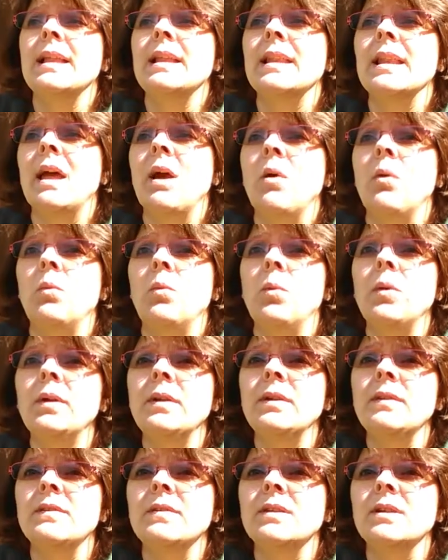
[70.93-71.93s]
Now,
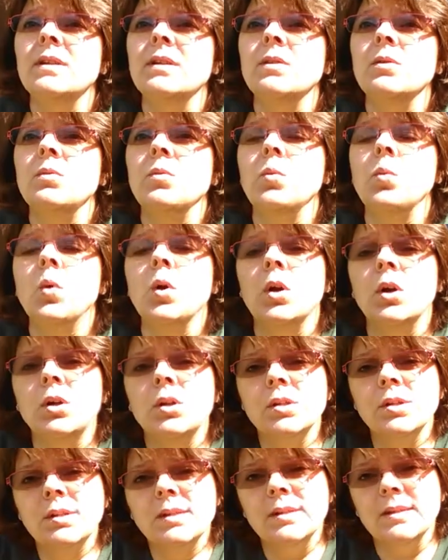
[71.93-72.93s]
one of the
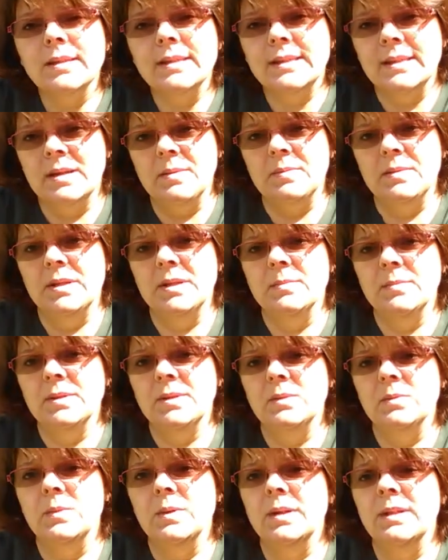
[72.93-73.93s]
worst
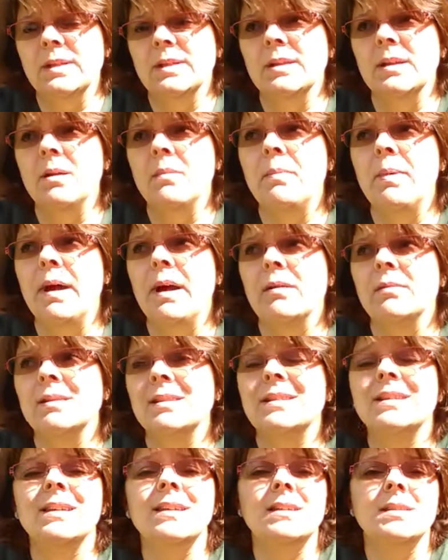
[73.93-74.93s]
symptoms was about
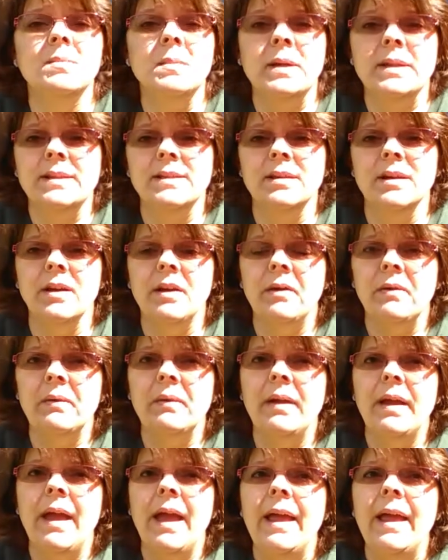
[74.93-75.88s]
6 months ago,